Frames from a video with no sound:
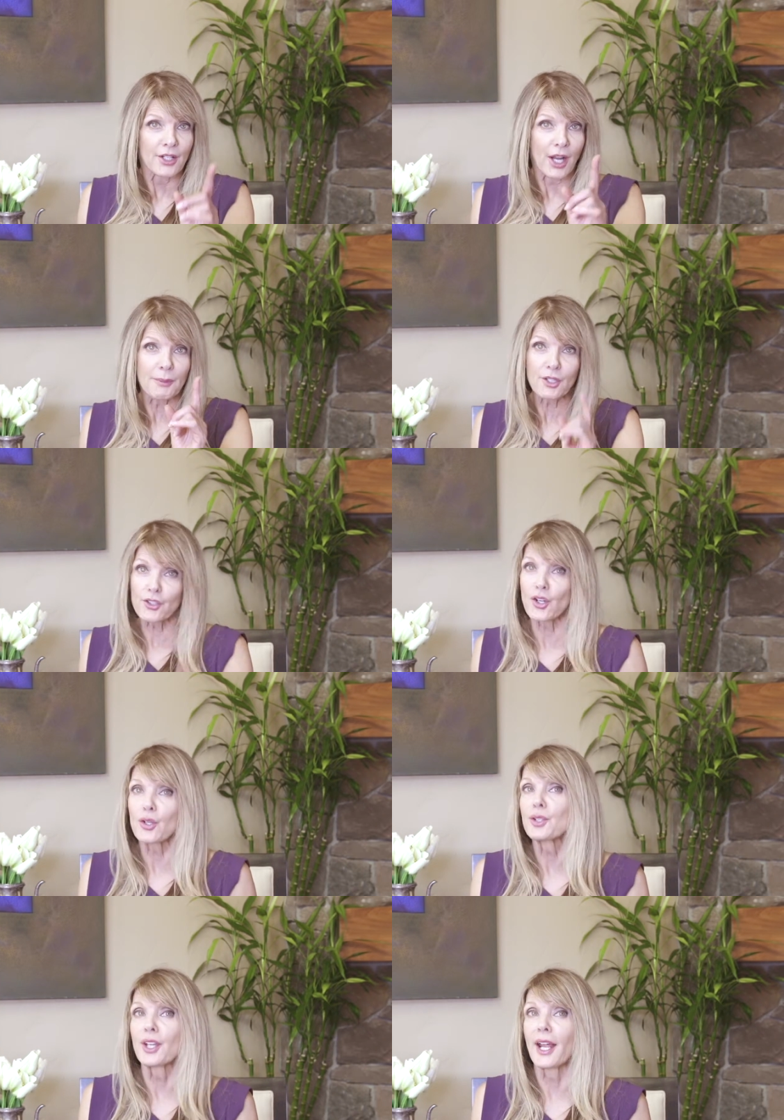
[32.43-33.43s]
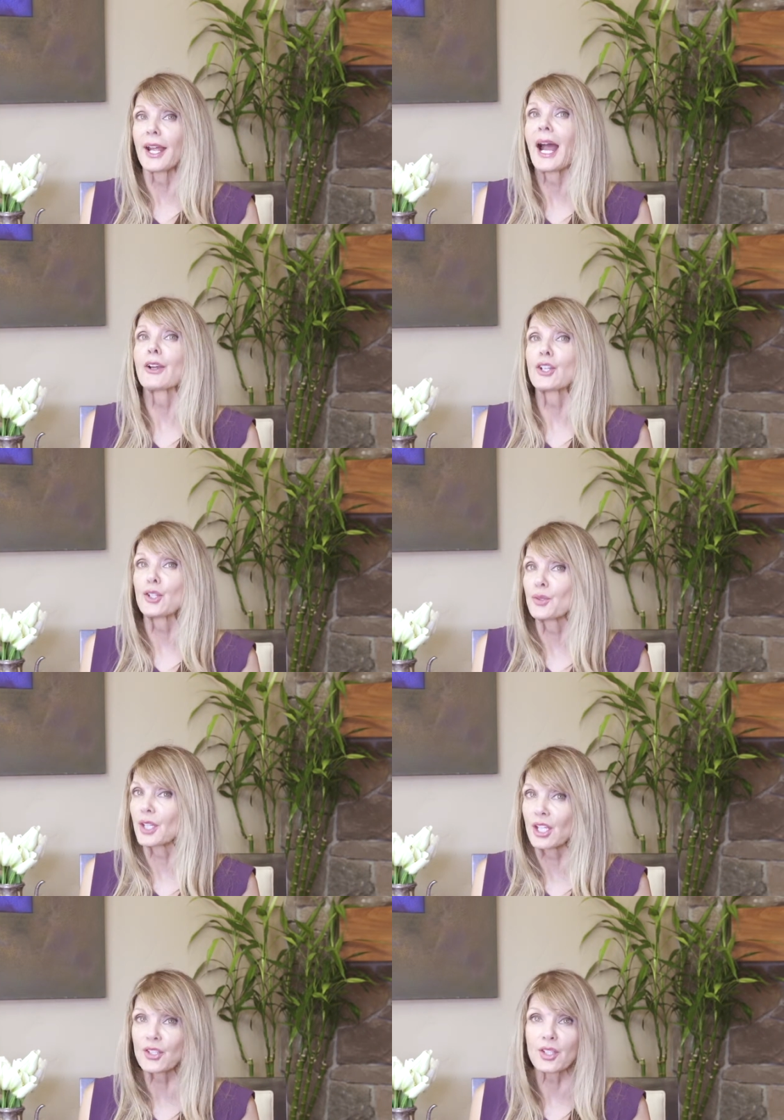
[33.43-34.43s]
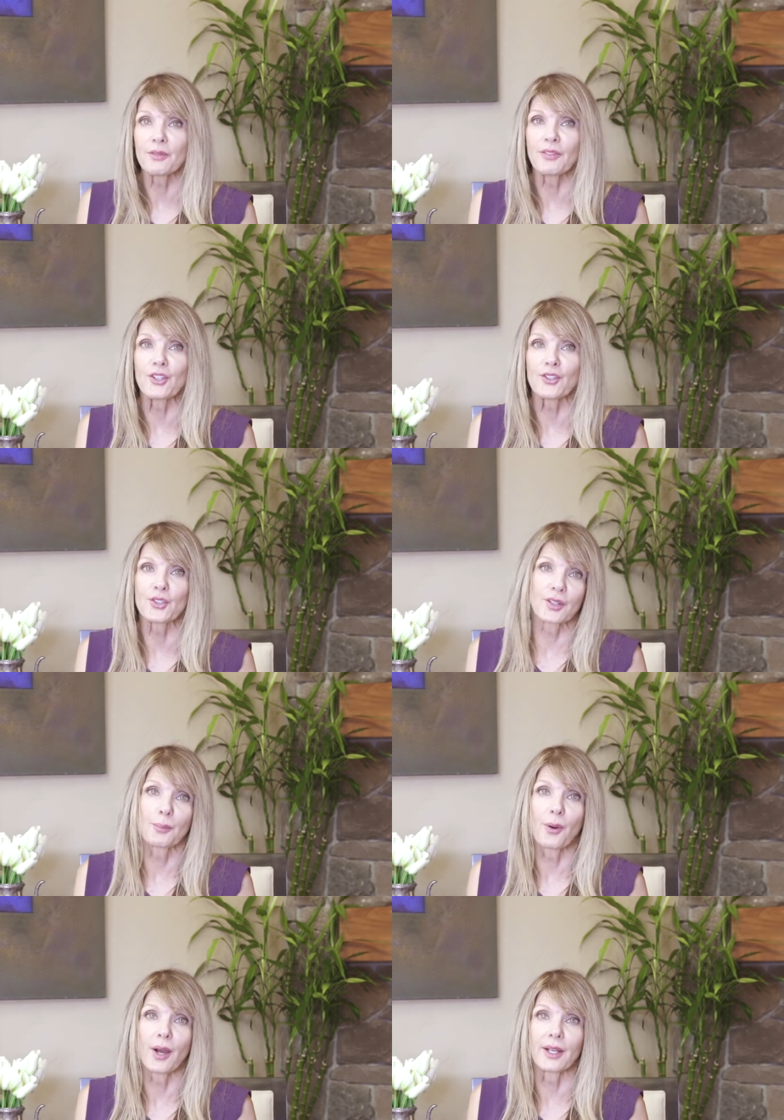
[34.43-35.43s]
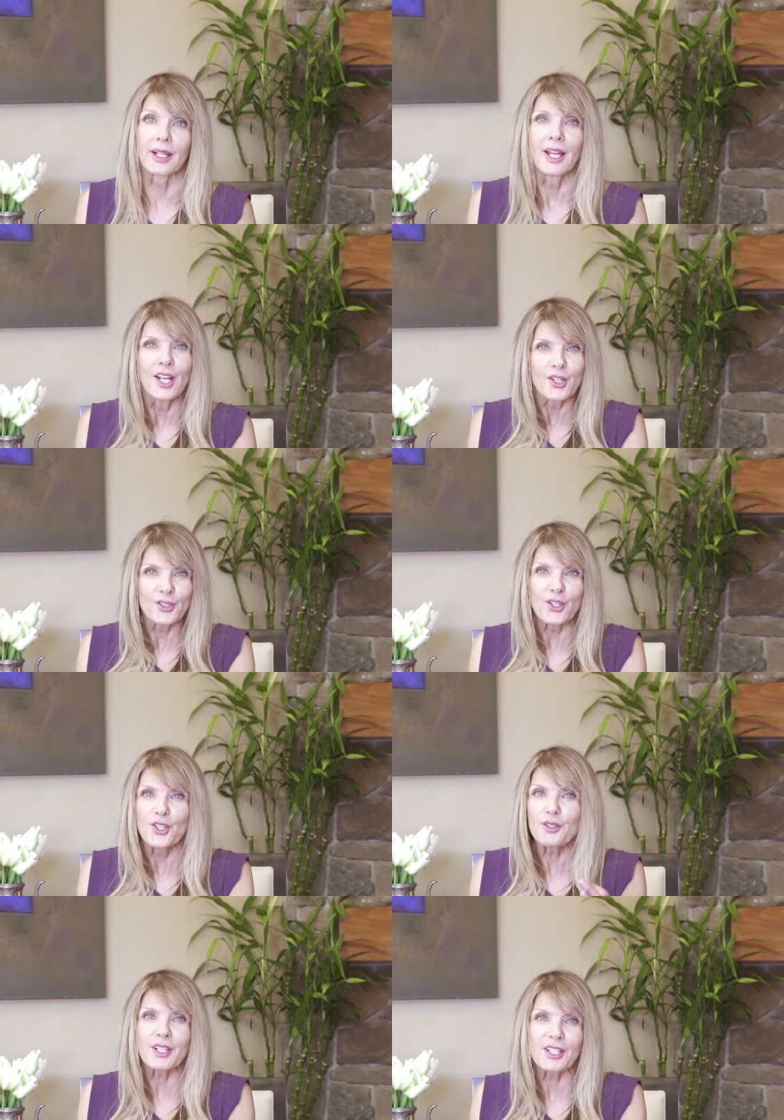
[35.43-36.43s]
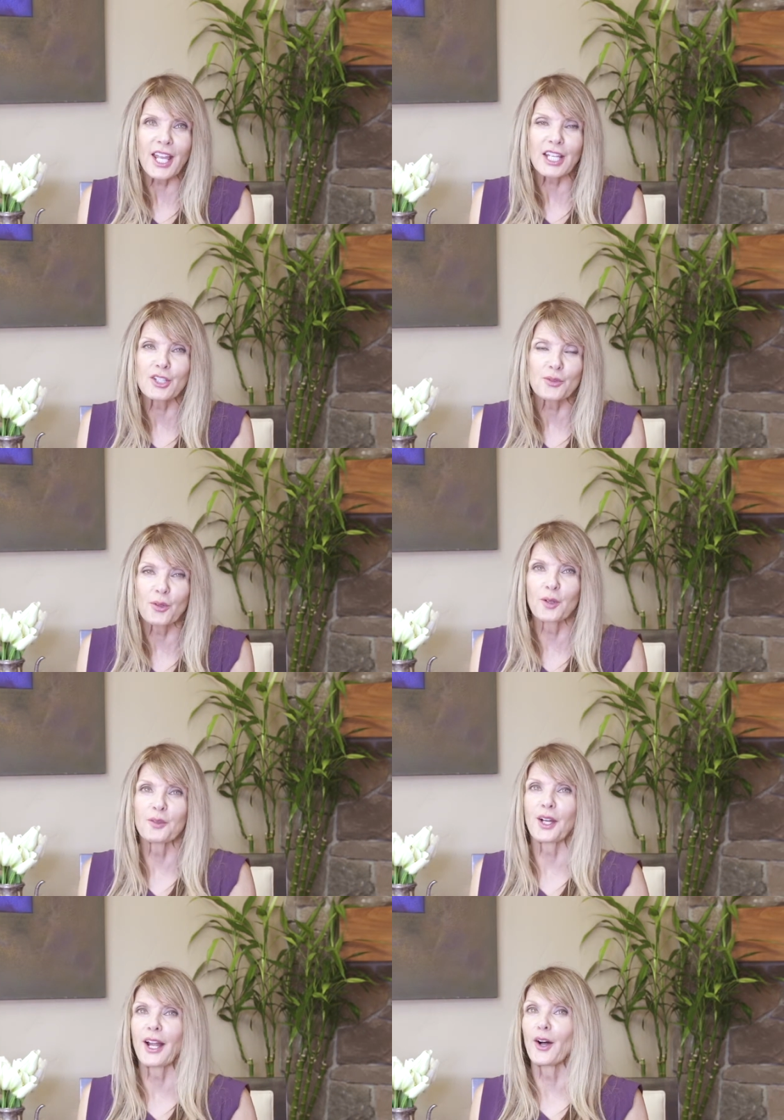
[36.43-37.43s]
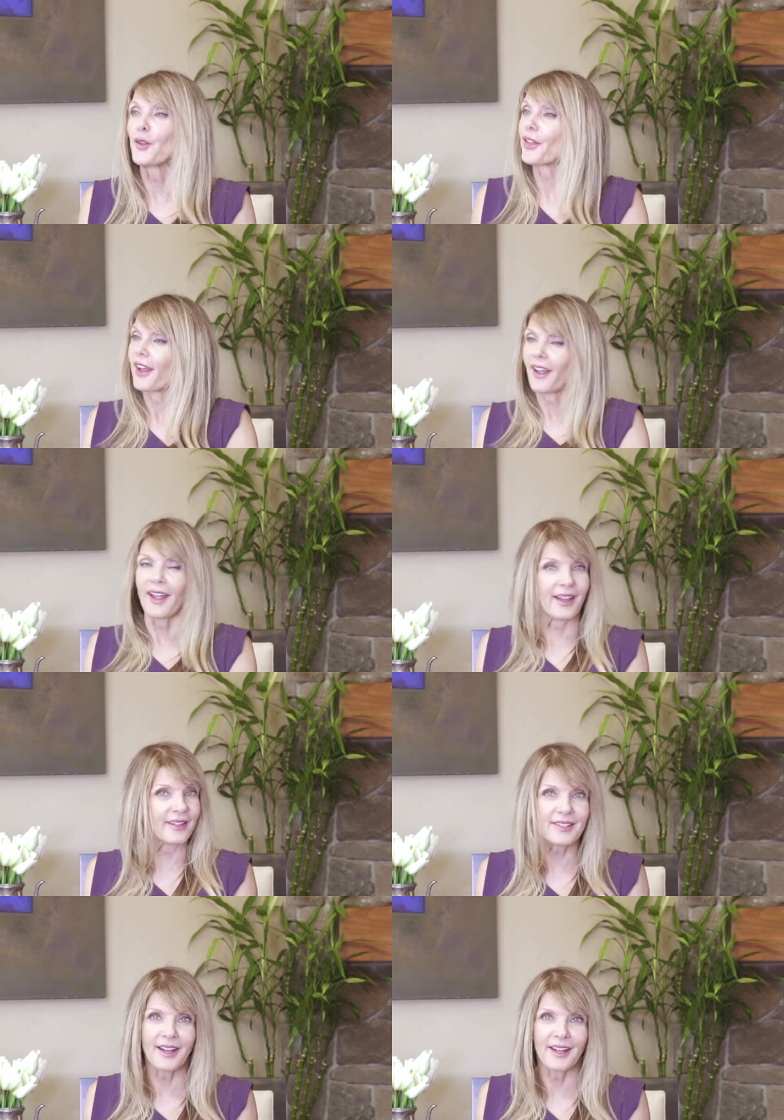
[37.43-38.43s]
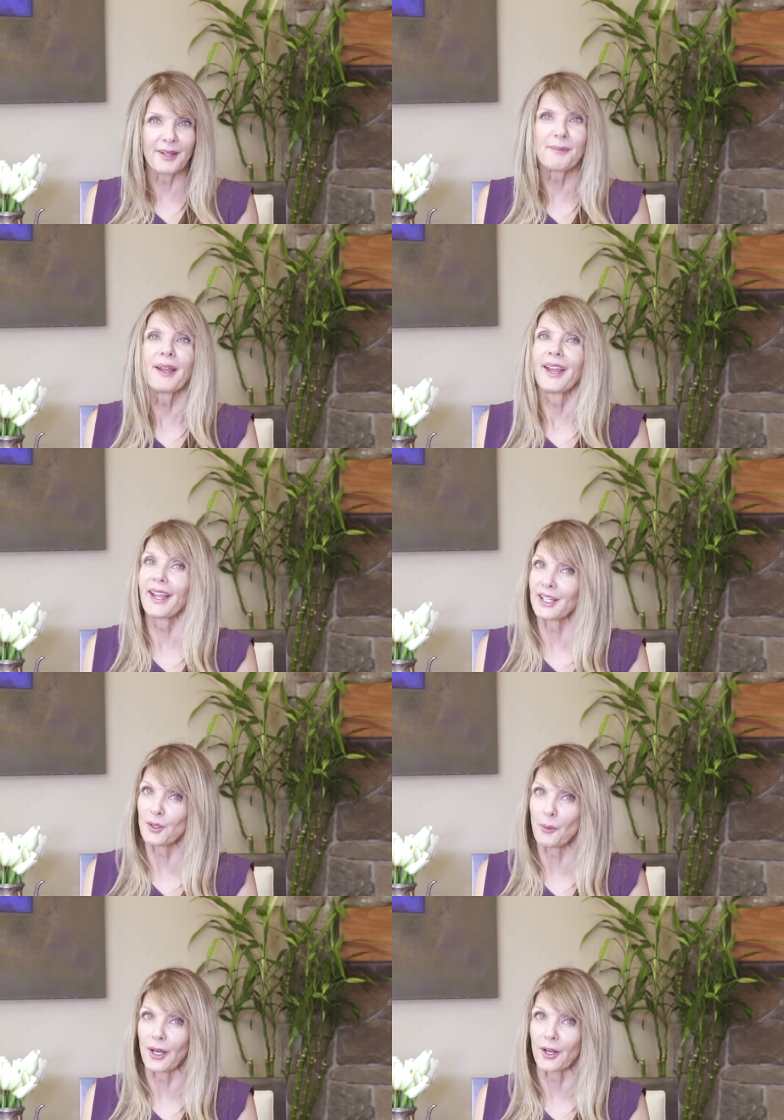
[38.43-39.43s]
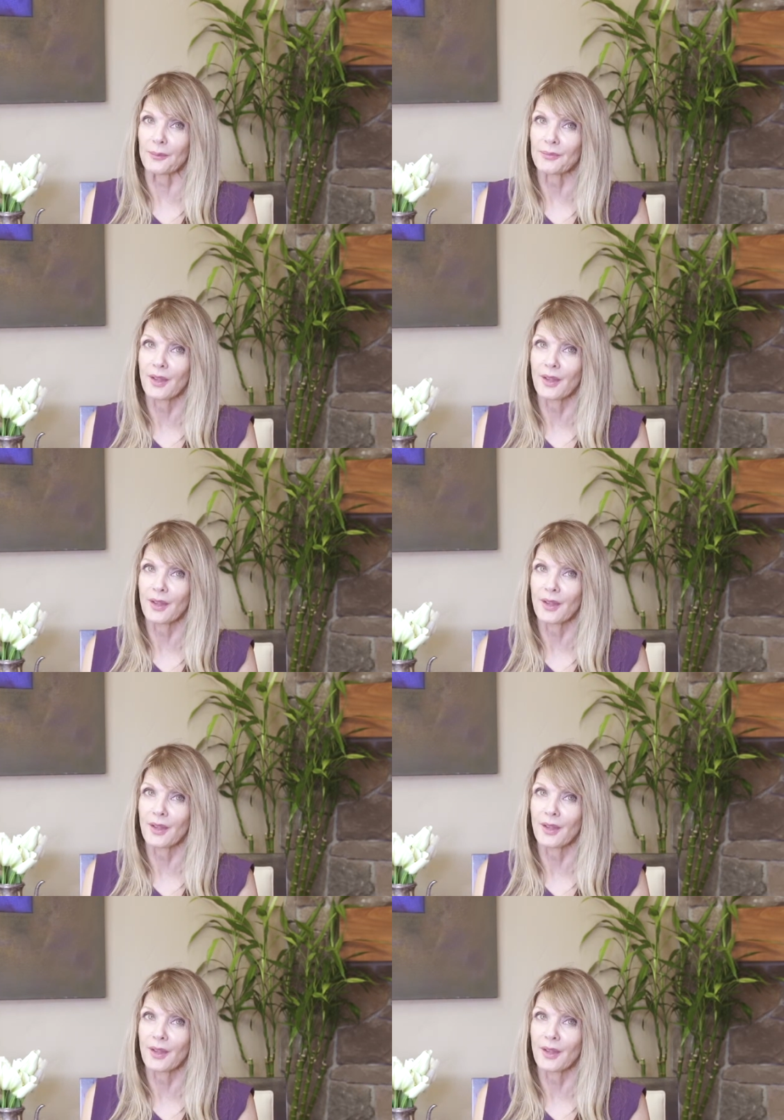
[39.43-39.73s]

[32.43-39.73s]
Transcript: Now, I'm going to show you today how to use each of the features of the product so you can take control of your health anytime, anywhere.